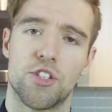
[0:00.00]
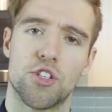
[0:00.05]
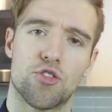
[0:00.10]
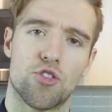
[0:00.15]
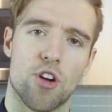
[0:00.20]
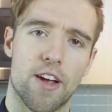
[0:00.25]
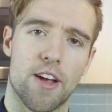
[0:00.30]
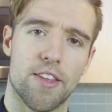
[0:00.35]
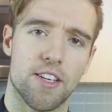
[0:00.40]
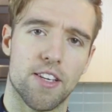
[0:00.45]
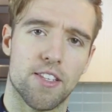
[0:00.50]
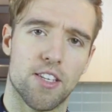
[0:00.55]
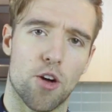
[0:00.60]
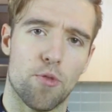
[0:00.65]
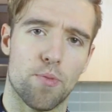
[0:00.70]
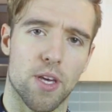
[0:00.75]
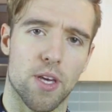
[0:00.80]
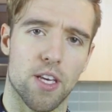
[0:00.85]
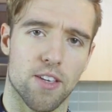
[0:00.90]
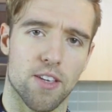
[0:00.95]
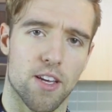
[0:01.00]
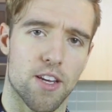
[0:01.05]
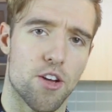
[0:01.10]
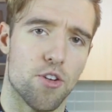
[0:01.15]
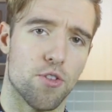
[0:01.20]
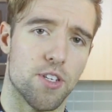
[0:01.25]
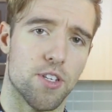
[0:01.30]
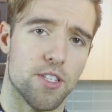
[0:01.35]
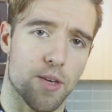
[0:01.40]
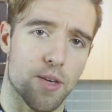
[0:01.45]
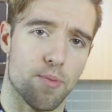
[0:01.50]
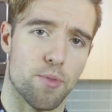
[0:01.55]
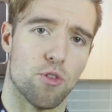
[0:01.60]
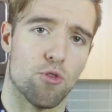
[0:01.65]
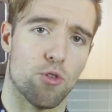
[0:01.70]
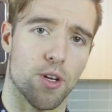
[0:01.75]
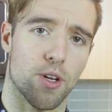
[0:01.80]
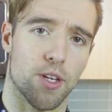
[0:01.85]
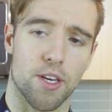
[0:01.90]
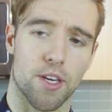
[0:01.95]
Just trying these out because I know these can be
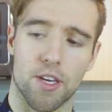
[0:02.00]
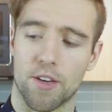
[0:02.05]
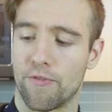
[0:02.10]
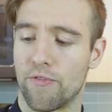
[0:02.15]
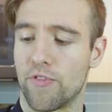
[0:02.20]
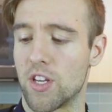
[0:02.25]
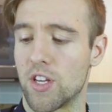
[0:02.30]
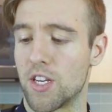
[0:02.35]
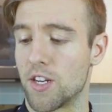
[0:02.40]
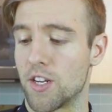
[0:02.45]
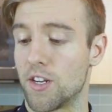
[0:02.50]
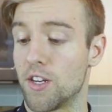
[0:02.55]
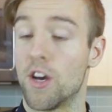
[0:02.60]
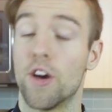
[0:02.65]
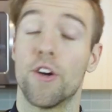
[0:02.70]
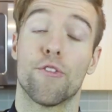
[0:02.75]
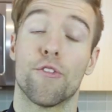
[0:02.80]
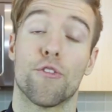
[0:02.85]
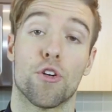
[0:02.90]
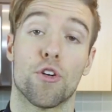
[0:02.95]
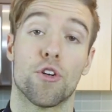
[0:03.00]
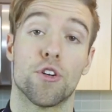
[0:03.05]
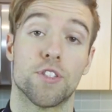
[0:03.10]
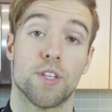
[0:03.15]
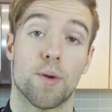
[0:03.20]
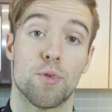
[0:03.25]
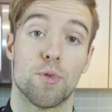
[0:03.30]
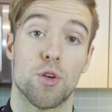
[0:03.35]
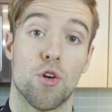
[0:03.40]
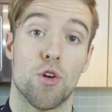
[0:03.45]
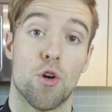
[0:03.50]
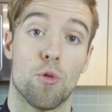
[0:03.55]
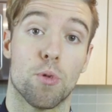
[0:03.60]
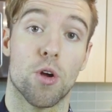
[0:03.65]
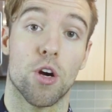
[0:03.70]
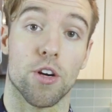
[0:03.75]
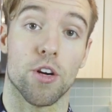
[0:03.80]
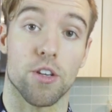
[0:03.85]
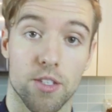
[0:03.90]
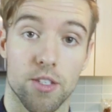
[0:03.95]
really convenient for some of you home
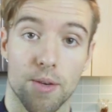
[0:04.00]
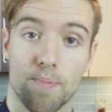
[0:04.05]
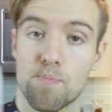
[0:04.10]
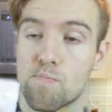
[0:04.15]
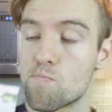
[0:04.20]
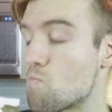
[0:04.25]
cooks.